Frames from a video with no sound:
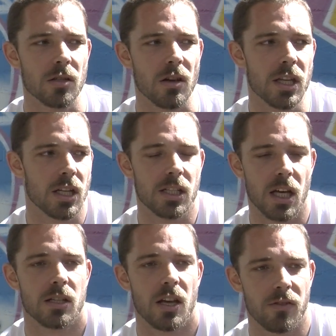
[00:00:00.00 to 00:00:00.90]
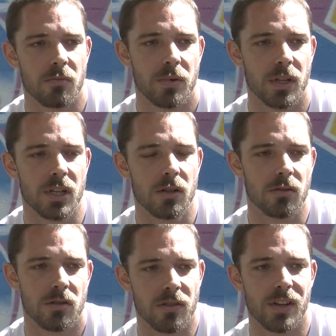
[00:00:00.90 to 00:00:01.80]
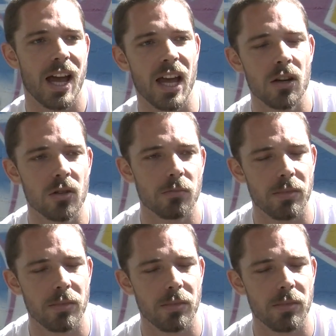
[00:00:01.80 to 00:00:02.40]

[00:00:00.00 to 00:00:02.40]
So I think it does have a political sort of angle,